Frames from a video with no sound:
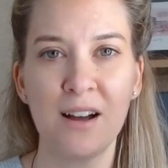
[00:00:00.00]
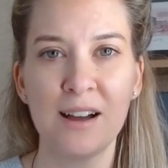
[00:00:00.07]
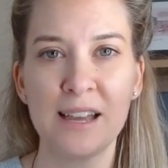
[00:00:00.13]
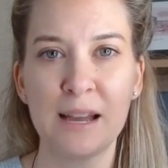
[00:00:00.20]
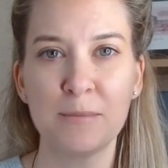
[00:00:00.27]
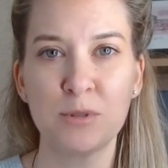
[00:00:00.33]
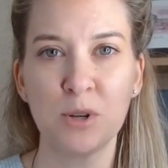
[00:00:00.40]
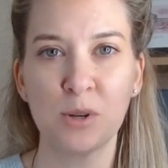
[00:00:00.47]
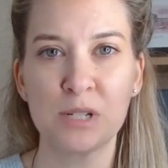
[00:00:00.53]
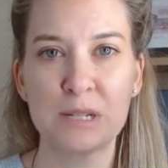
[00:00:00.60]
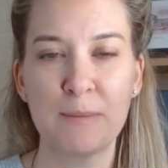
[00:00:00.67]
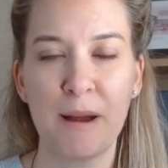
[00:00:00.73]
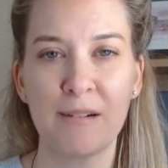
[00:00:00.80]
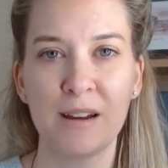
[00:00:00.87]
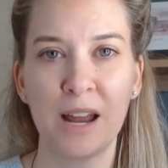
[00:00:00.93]
I am
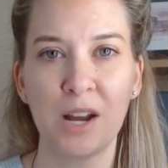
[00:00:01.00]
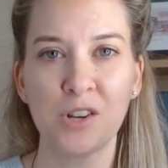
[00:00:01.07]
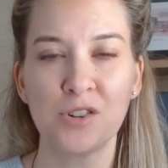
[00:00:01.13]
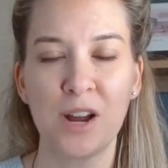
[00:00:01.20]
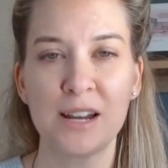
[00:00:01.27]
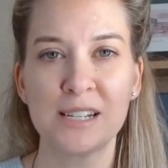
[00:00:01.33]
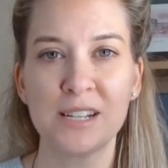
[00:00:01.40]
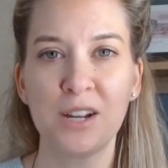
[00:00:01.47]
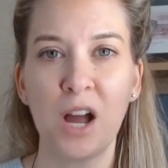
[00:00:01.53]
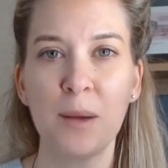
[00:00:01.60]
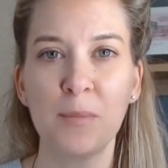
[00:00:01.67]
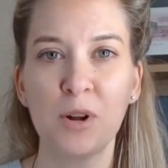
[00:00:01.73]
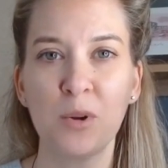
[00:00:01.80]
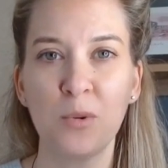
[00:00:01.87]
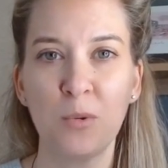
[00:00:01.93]
Dr. Marianne Trent and
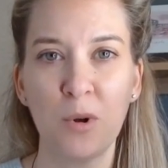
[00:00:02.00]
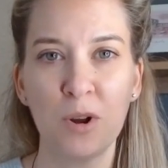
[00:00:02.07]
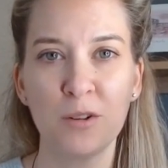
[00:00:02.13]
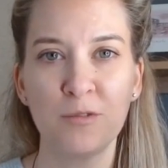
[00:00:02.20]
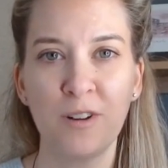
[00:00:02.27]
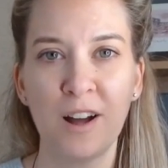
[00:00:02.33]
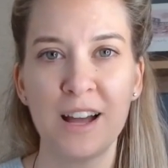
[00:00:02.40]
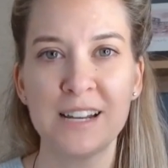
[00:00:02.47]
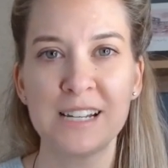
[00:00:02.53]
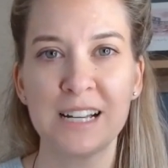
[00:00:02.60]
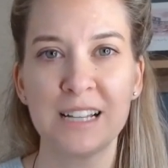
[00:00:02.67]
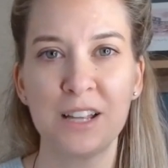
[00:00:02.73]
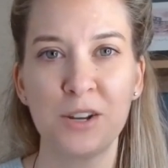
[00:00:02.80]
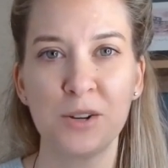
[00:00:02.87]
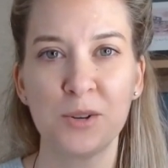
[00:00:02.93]
I'm a qualified
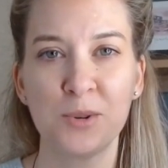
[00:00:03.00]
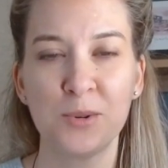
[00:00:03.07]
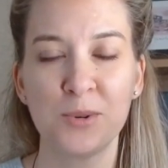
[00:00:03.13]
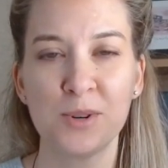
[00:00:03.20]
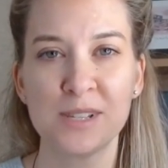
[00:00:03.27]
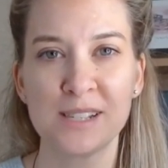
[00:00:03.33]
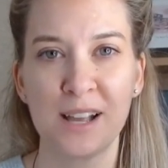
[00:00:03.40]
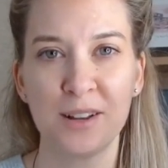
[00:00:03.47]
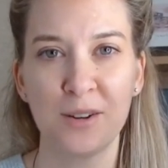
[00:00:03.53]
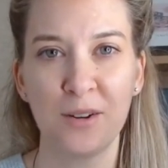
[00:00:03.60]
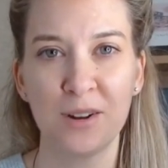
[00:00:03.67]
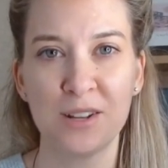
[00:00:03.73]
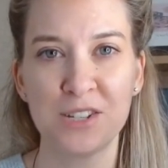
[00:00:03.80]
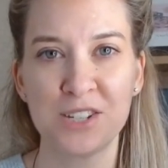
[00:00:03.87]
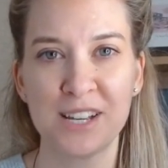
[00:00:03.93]
clinical
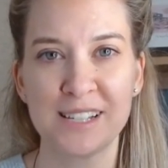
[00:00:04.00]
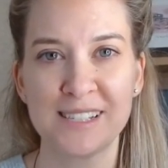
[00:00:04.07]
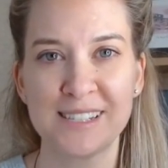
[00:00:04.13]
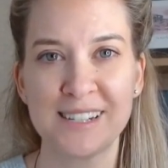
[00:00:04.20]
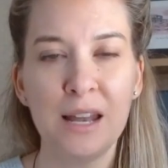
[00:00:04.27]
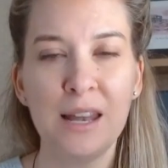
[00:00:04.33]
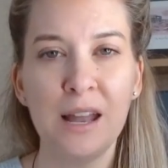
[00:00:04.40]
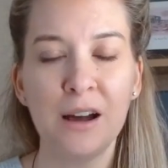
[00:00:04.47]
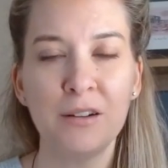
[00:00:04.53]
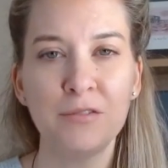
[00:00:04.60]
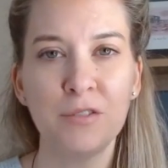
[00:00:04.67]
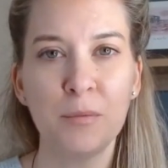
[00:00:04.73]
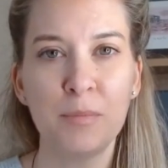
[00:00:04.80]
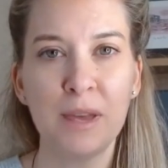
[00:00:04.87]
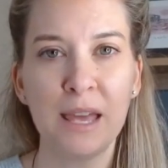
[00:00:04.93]
psychologist. I
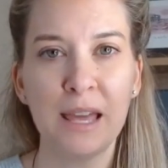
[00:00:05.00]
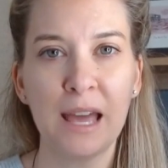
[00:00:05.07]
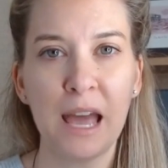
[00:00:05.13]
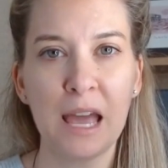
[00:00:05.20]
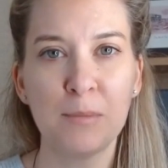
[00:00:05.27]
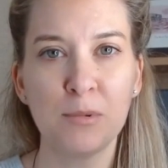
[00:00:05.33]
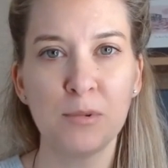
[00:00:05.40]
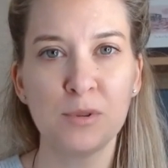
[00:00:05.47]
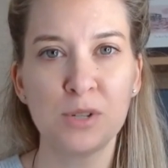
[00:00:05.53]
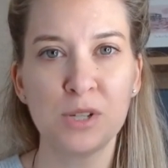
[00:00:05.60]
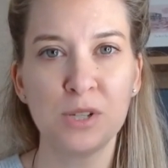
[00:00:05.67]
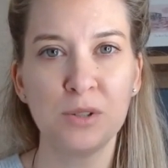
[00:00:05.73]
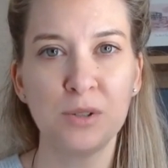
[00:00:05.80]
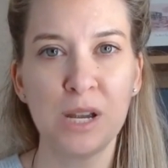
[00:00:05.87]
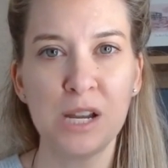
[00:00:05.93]
love being able
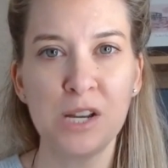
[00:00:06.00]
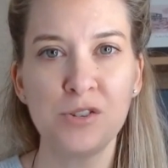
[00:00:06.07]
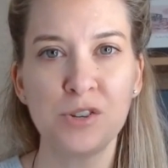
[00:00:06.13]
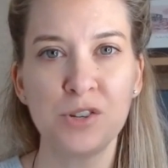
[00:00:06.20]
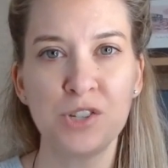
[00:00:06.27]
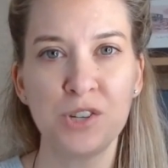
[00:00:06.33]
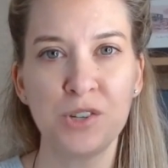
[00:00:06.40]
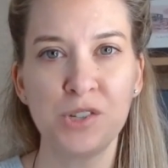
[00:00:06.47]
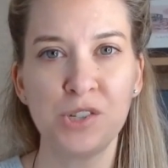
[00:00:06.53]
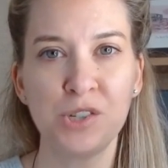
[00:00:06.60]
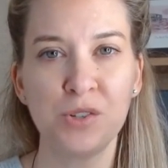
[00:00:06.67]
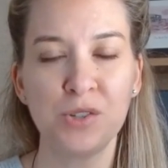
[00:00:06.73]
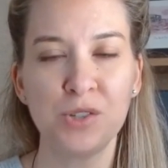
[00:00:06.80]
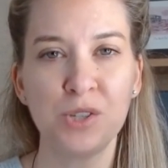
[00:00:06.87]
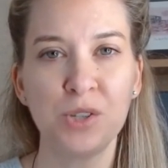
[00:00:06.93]
to introduce
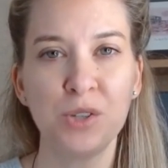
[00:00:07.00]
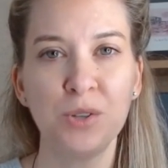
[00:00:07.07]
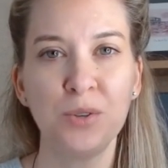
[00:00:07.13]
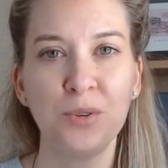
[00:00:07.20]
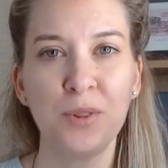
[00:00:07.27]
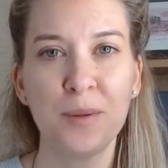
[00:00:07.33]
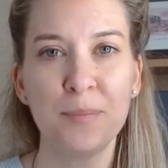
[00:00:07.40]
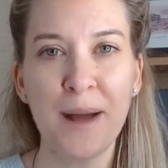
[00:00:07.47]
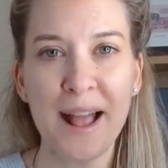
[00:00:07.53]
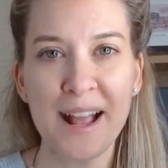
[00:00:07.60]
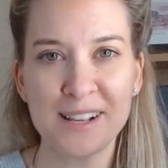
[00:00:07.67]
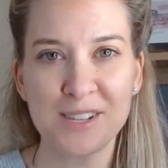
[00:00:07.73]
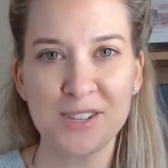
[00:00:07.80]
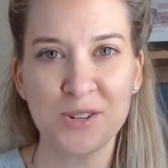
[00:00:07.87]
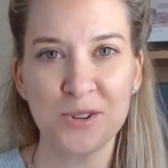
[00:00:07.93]
you to the
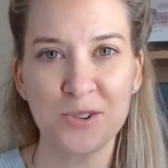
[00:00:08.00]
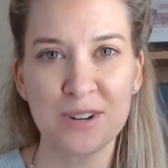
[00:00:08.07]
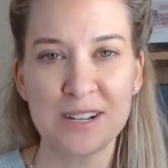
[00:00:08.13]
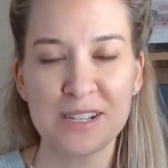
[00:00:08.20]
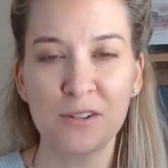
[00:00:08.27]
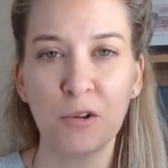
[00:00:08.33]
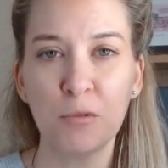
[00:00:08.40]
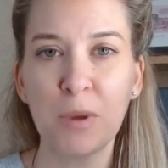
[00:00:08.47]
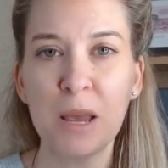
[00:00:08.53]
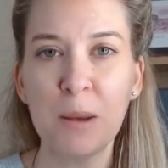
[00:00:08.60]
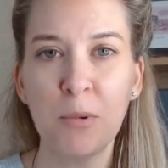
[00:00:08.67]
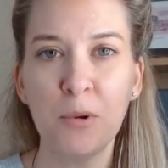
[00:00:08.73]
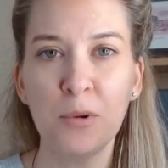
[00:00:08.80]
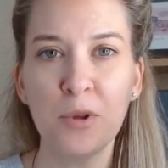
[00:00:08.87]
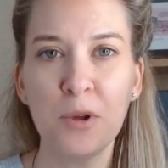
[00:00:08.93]
backstories of
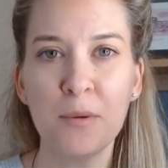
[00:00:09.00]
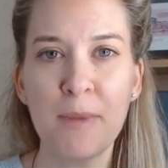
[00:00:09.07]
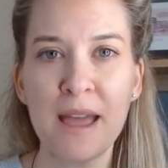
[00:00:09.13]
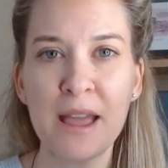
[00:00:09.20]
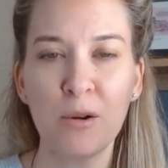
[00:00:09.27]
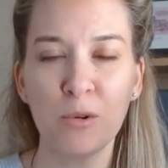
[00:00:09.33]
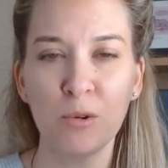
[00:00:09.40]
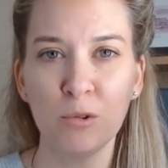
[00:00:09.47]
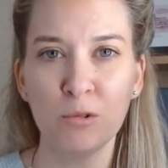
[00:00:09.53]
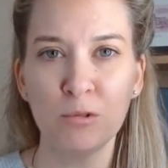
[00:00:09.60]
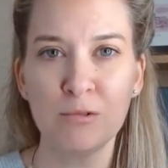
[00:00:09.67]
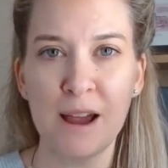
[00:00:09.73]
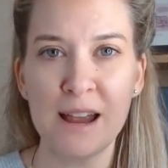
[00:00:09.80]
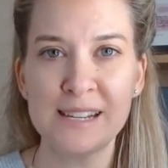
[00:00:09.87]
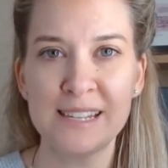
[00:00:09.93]
people you may
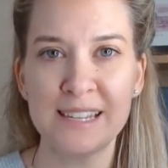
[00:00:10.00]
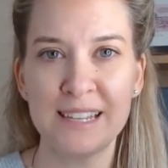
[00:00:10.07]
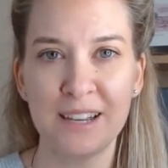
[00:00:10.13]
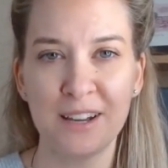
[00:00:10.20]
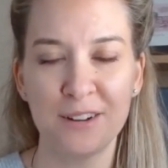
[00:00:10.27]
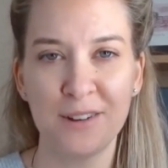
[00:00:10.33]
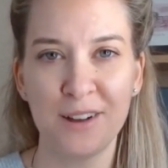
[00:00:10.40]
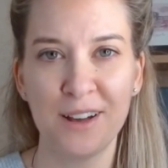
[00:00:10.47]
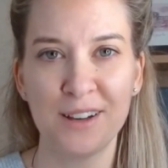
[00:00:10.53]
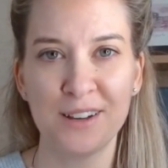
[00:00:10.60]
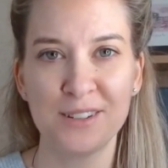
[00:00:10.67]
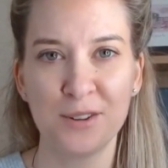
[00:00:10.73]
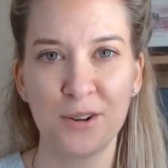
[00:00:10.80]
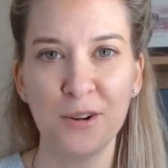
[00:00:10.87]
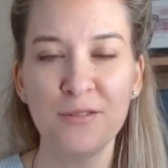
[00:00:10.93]
already have
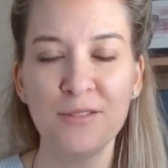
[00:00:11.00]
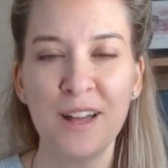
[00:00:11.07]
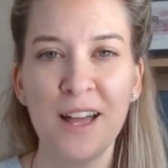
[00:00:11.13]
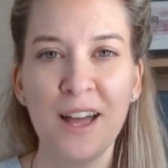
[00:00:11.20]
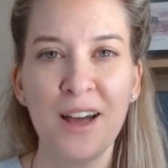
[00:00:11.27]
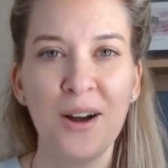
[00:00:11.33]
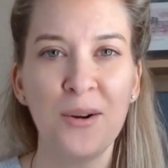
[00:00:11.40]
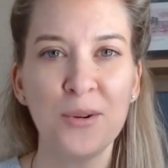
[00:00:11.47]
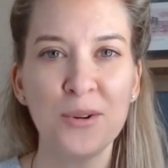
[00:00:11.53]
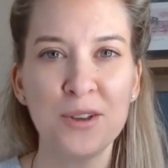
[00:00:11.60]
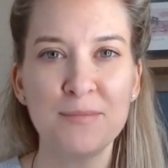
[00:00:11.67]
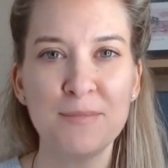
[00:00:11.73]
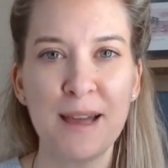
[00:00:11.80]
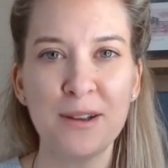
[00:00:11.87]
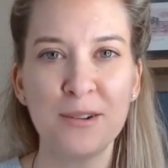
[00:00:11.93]
heard of or
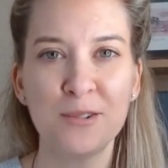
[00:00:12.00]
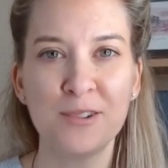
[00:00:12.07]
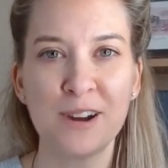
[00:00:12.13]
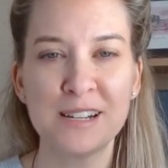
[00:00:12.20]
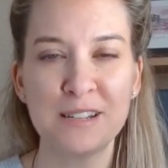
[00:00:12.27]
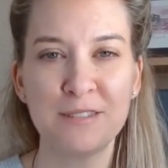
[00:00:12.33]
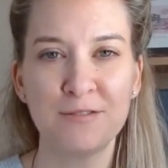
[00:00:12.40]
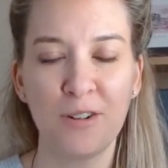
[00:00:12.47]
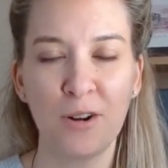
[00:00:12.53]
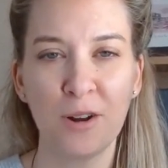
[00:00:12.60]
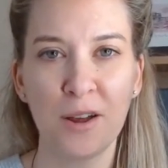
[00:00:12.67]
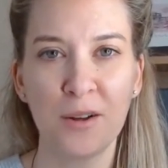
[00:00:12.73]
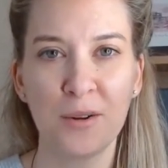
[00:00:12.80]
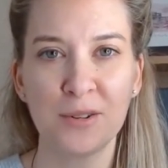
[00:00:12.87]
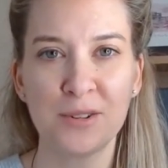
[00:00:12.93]
you may already
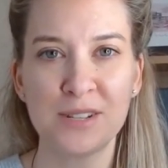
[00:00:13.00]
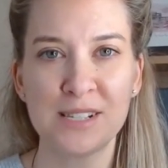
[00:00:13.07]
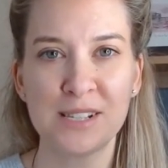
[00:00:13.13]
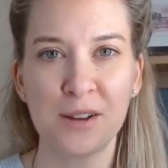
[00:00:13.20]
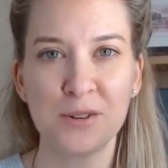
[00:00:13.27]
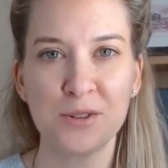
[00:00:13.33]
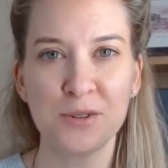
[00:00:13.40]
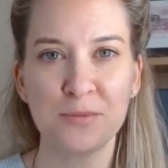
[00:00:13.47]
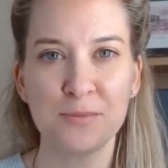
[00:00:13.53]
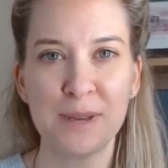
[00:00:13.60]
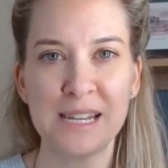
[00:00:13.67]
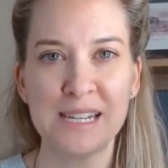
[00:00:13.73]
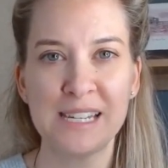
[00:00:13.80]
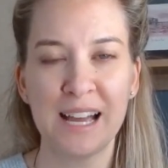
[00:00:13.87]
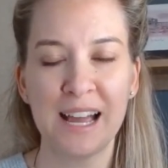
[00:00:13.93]
follow on social
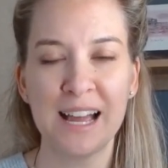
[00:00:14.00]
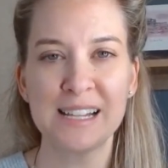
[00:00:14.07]
media.